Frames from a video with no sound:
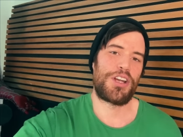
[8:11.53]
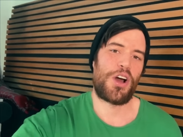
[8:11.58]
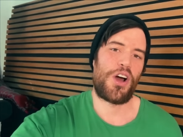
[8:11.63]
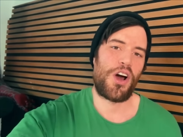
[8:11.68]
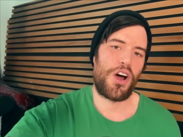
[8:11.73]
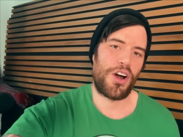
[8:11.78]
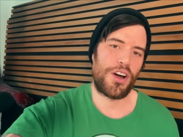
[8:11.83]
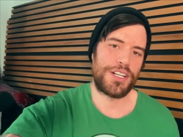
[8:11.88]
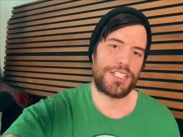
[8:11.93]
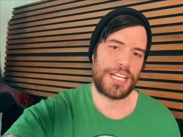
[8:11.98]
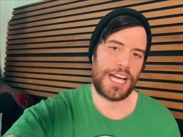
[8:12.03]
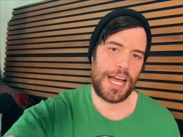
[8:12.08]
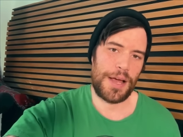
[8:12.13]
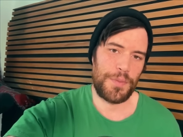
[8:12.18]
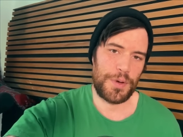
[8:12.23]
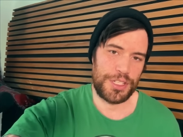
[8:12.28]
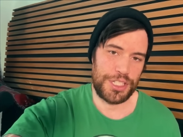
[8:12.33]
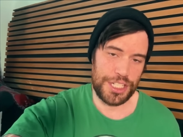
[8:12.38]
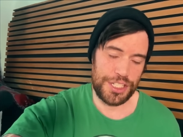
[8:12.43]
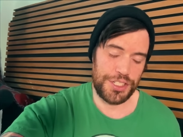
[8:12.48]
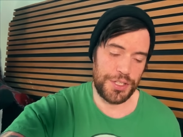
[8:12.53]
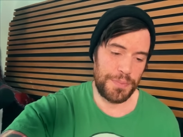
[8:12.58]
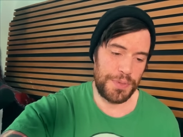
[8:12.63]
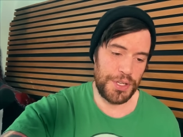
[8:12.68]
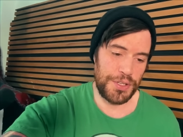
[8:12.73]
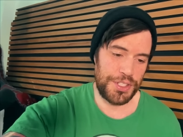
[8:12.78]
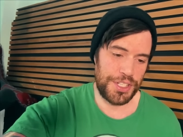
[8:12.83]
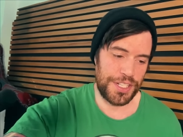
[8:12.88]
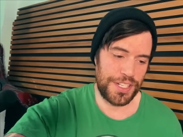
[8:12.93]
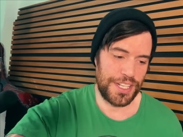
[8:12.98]
a hard time with
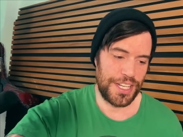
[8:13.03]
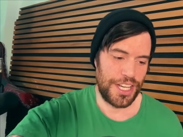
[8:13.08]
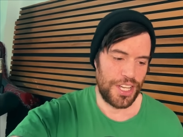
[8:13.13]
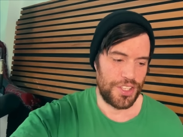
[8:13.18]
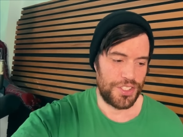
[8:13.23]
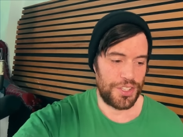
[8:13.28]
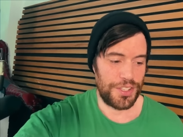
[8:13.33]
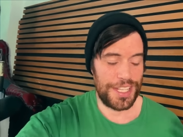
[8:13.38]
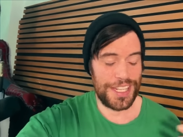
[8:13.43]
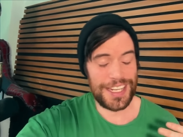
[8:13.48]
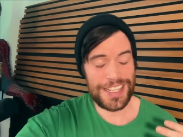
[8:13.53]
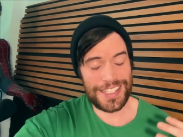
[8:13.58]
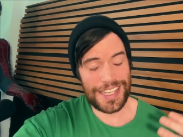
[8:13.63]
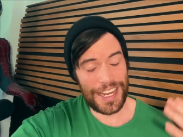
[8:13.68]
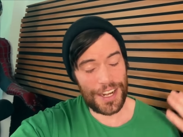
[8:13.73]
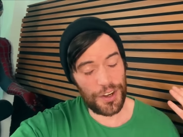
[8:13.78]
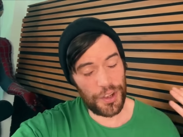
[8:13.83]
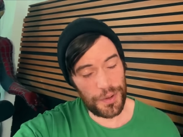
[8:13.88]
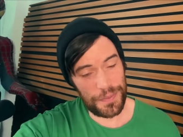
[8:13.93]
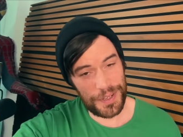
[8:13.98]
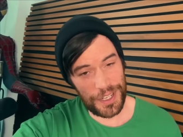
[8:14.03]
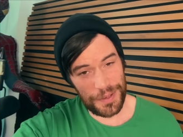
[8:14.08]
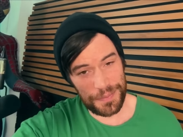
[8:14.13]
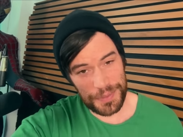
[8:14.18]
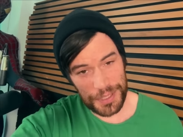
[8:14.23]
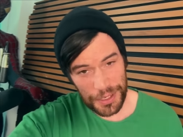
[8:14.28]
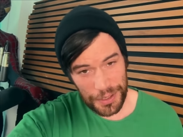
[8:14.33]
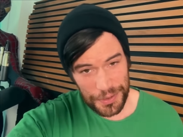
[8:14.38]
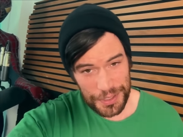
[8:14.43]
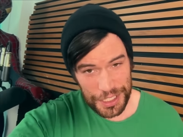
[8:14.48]
distribution. So they decided to open up their own